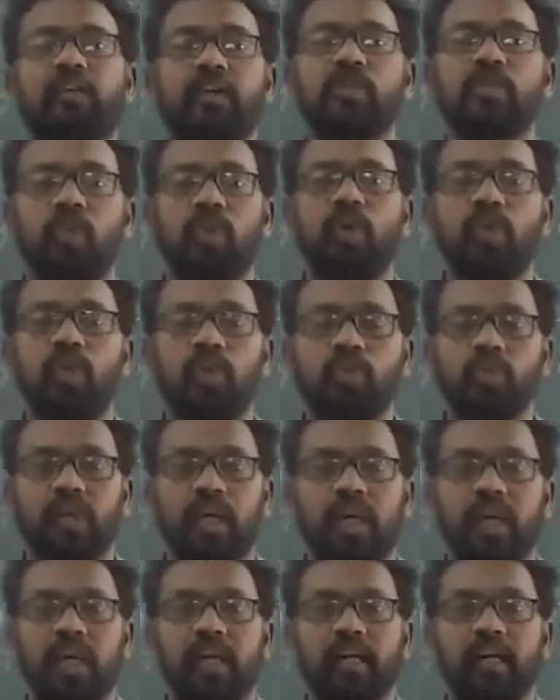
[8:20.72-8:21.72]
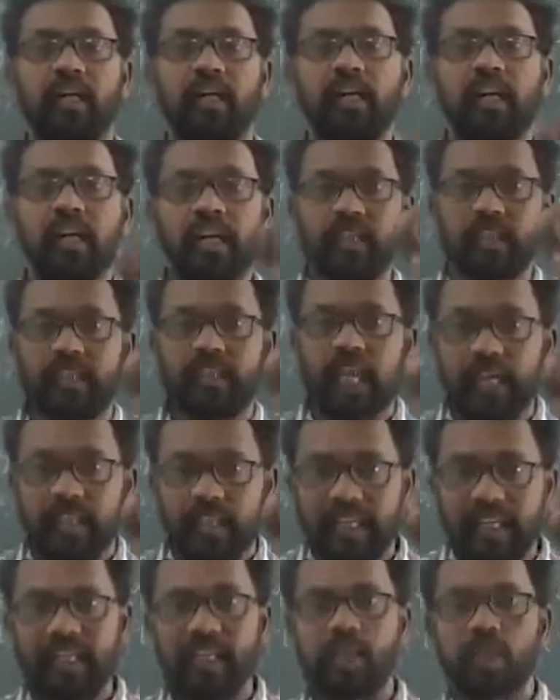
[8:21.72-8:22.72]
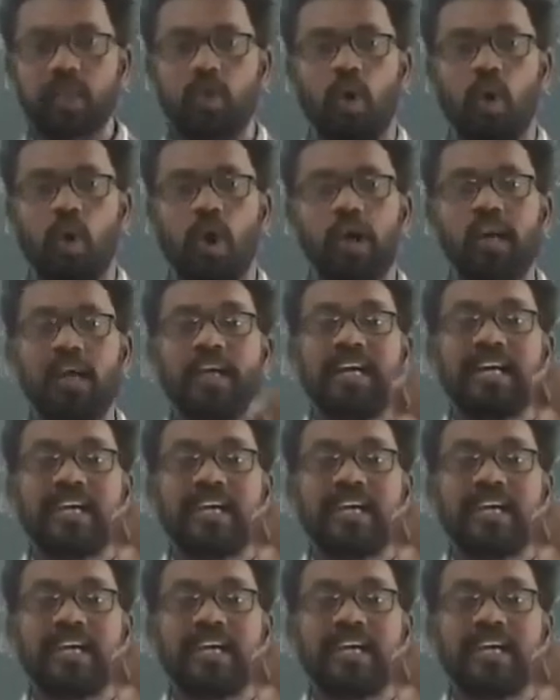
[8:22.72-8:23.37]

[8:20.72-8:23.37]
solution, then it is called